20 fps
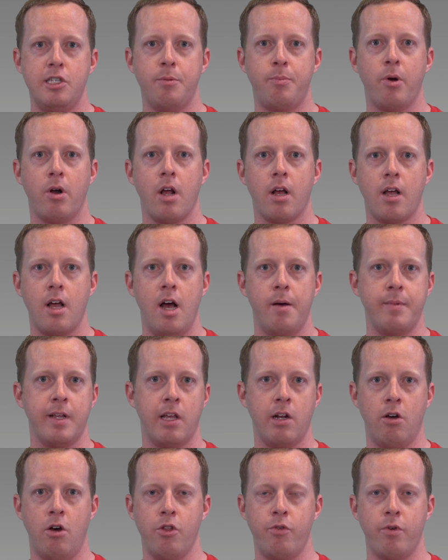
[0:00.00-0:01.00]
C Per dot com to
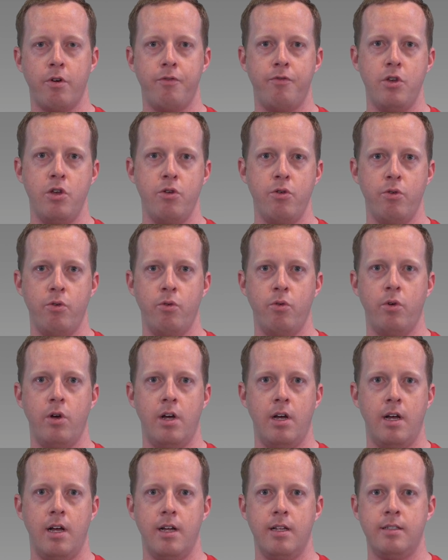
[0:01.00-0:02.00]
get all the
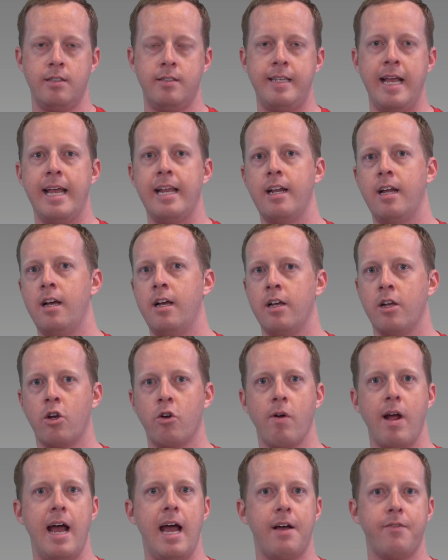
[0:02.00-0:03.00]
review uh, data and
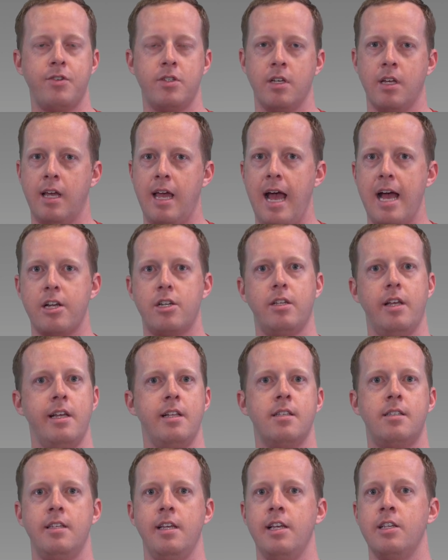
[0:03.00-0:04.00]
graphs and cache
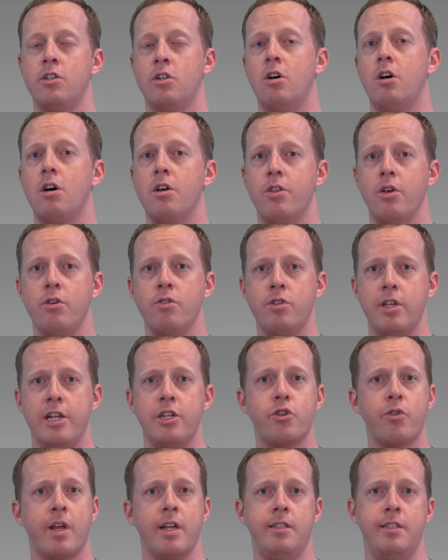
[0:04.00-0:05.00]
latencies and all those
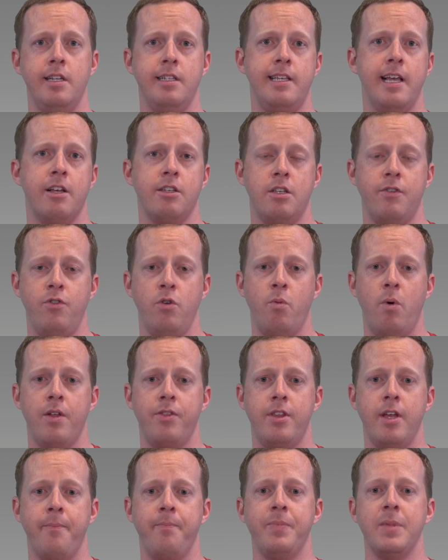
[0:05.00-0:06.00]
intricate details if you
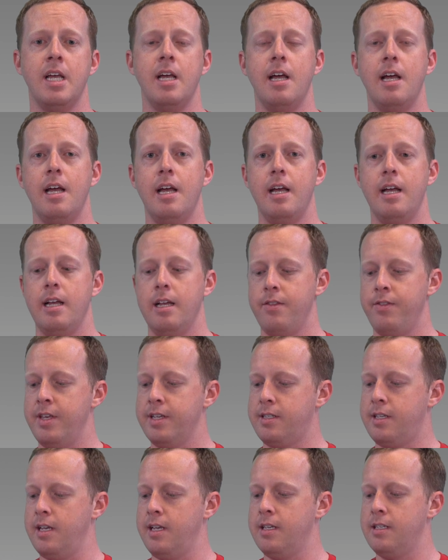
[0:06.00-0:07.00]
want them.
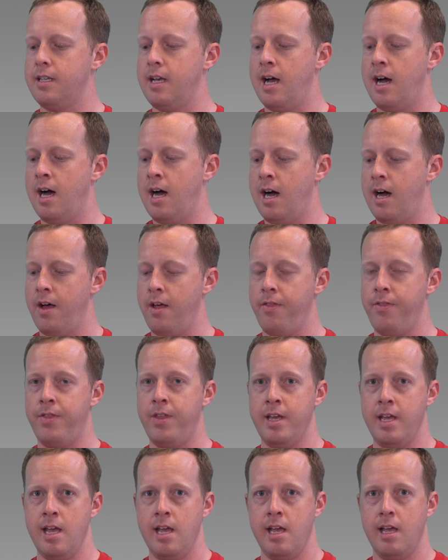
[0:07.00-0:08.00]
This is uh,
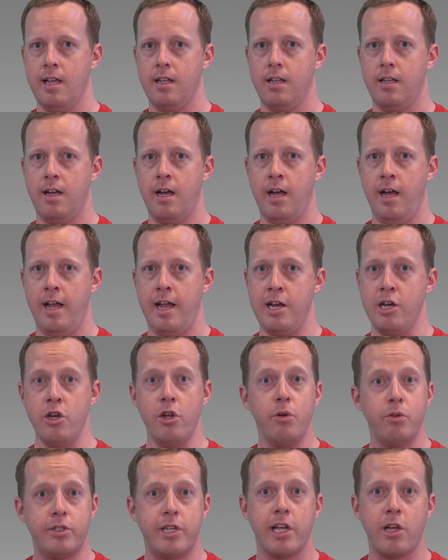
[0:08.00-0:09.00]
the, uh, a
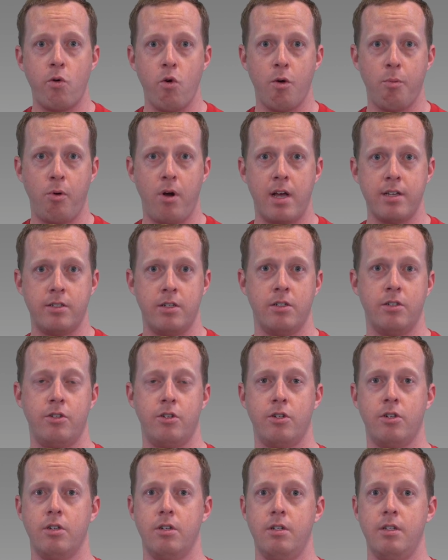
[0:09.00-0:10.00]
new ten core
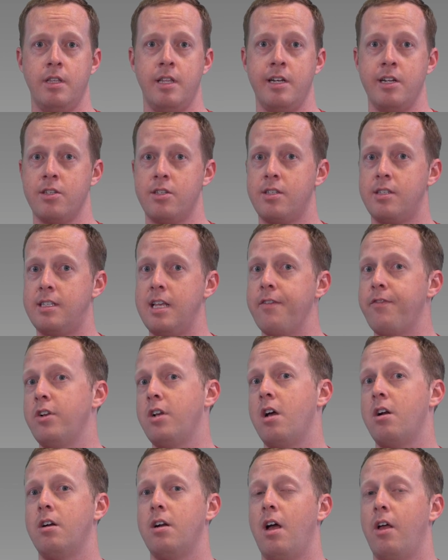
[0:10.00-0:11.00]
processor that is
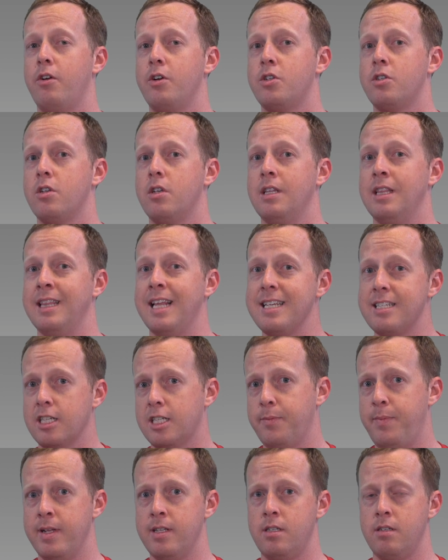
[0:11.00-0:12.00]
seven hundred dollars less
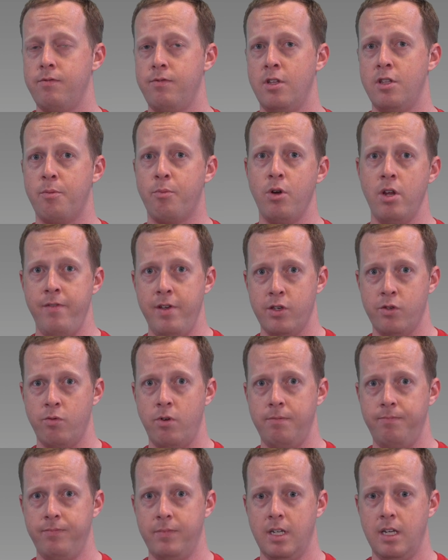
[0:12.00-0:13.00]
expensive than the previous
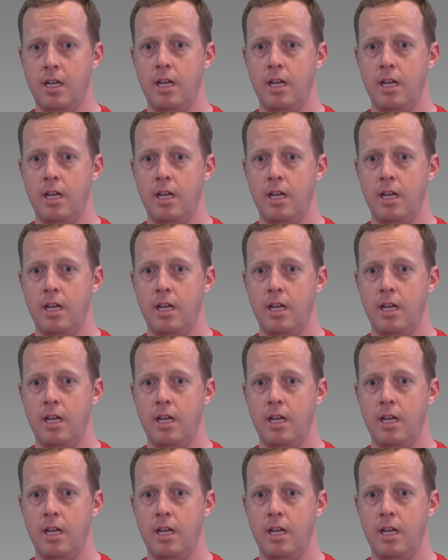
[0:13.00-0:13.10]
one.